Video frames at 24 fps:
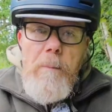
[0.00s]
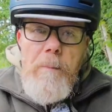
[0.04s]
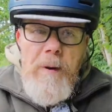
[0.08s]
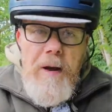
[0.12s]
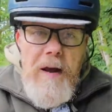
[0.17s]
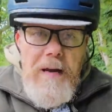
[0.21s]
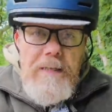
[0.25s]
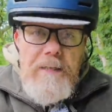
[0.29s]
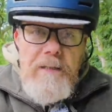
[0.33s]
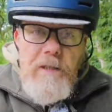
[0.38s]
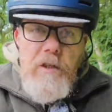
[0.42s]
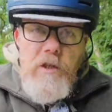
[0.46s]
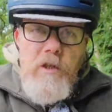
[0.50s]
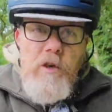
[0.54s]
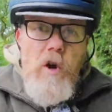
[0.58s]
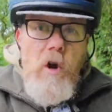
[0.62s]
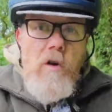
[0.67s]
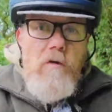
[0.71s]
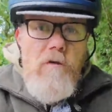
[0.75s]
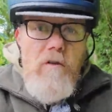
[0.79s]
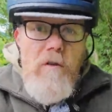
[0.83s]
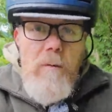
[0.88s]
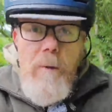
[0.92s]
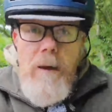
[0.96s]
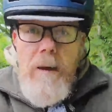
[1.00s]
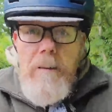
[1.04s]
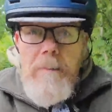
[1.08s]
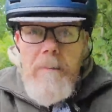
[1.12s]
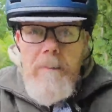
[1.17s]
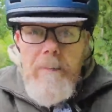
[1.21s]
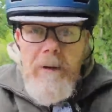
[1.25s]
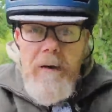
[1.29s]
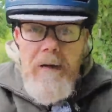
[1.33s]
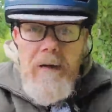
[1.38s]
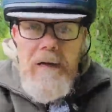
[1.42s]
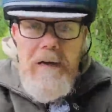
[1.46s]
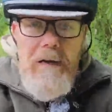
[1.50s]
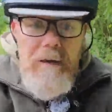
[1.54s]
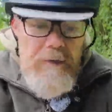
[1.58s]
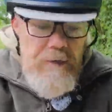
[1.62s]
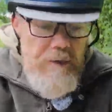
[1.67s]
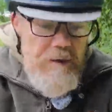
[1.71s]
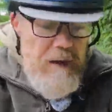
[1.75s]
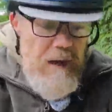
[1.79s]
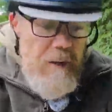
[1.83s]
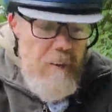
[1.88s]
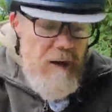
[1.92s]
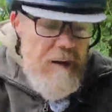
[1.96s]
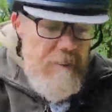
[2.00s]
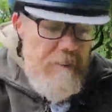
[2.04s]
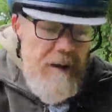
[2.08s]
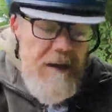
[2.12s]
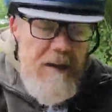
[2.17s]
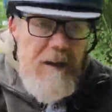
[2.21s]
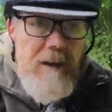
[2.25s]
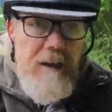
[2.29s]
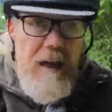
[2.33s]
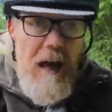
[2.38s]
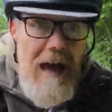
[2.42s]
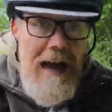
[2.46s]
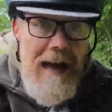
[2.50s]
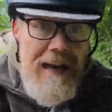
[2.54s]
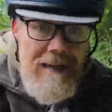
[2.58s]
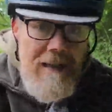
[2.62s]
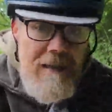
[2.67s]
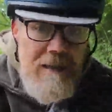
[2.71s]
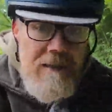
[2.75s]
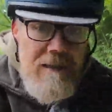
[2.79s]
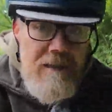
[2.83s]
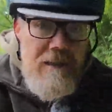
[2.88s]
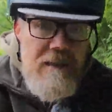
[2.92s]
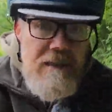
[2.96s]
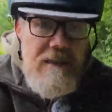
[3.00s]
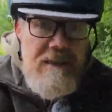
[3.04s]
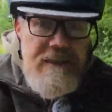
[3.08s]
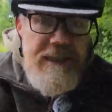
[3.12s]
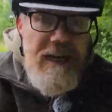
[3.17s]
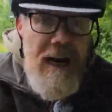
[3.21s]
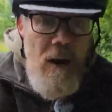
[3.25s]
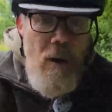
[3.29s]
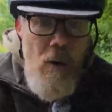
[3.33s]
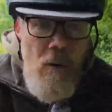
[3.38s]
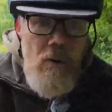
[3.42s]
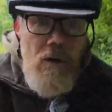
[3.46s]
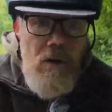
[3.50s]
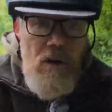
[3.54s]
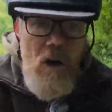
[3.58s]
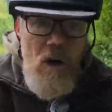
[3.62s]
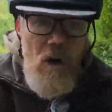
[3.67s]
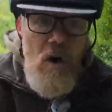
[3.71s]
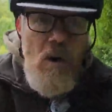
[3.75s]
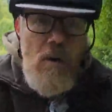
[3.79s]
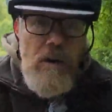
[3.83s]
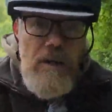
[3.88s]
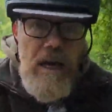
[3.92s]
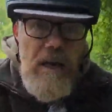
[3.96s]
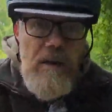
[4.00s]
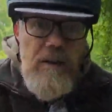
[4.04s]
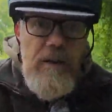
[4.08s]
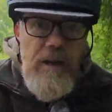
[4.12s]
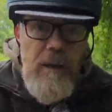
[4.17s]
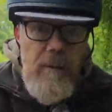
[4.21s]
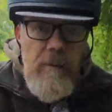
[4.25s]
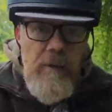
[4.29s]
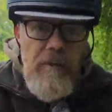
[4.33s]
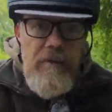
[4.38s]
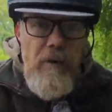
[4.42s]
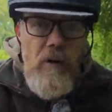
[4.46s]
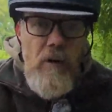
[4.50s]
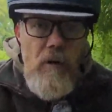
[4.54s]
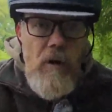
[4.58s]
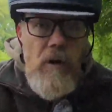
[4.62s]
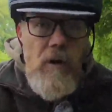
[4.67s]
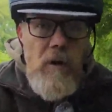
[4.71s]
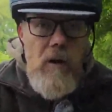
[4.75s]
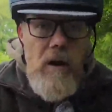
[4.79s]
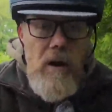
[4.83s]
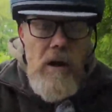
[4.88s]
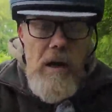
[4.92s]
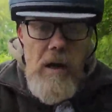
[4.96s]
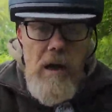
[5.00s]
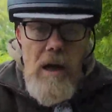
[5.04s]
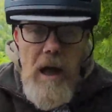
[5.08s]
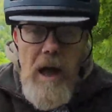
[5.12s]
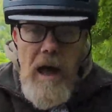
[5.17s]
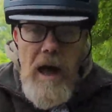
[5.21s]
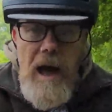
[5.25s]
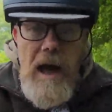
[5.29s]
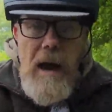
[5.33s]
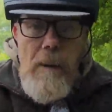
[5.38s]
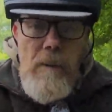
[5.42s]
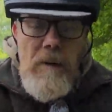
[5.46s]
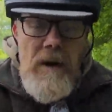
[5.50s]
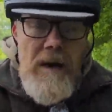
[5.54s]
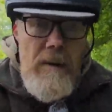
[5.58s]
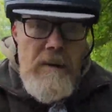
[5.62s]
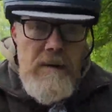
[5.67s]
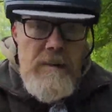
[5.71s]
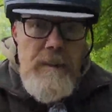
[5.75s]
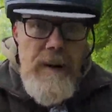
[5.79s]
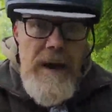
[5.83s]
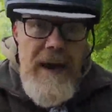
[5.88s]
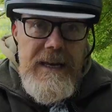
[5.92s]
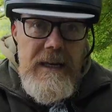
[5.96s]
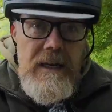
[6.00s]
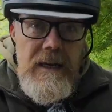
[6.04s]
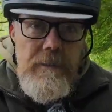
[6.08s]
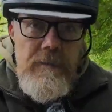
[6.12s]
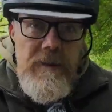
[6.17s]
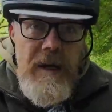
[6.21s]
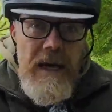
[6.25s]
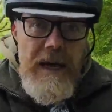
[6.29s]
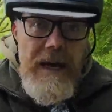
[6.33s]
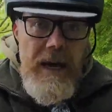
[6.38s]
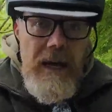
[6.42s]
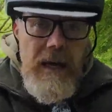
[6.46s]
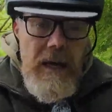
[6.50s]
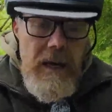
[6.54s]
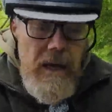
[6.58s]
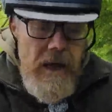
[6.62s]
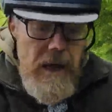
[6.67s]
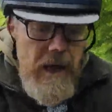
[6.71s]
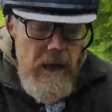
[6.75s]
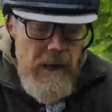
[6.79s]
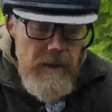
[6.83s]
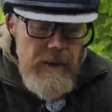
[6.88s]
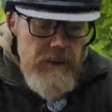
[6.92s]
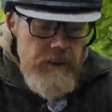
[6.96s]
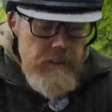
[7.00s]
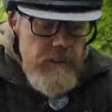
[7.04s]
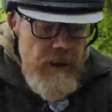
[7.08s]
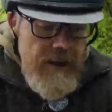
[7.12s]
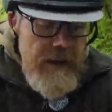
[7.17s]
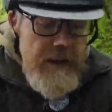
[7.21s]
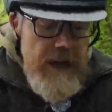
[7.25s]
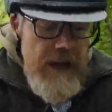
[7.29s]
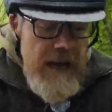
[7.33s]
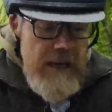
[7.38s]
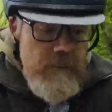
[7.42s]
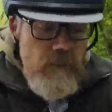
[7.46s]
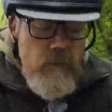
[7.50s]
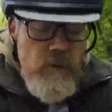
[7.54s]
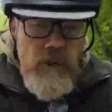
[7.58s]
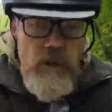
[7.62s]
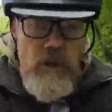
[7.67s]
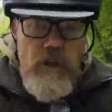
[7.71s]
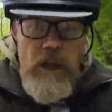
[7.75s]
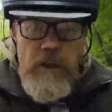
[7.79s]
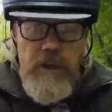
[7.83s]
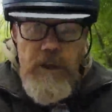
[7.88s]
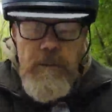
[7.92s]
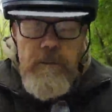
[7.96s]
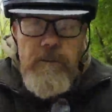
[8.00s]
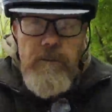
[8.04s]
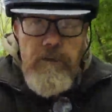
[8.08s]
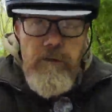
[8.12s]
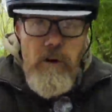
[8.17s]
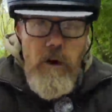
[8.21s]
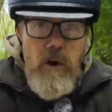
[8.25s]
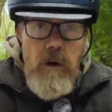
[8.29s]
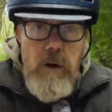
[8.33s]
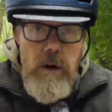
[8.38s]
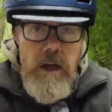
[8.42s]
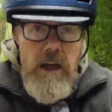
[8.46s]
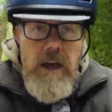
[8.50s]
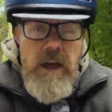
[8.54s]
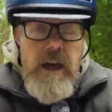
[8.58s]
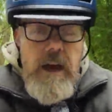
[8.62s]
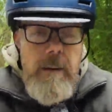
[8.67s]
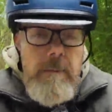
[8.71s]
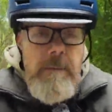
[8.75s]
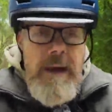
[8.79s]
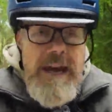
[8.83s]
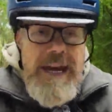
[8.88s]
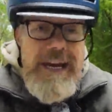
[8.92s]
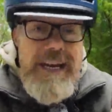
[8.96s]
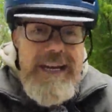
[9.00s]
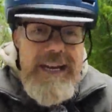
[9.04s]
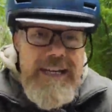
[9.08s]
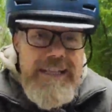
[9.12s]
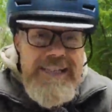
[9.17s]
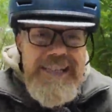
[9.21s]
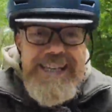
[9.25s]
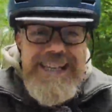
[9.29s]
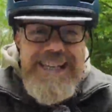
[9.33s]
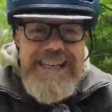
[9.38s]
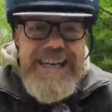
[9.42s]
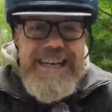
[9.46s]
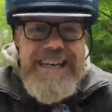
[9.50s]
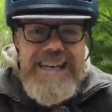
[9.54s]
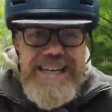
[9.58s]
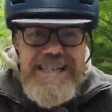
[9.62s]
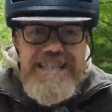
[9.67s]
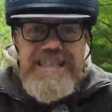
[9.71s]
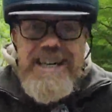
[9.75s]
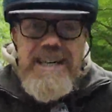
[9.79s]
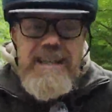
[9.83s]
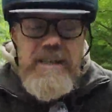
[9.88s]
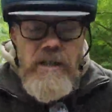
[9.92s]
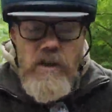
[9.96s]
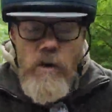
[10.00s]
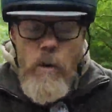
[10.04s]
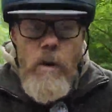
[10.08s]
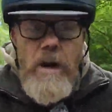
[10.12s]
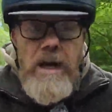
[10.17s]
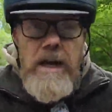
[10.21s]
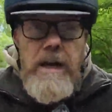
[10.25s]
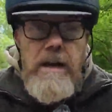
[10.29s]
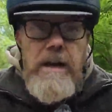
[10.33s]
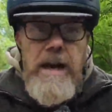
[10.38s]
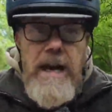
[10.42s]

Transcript: but you've got to remember that I had my hand down on that thumb throttle when I was pedaling up that hill. My hand was on that thumb throttle, making it easy, you know,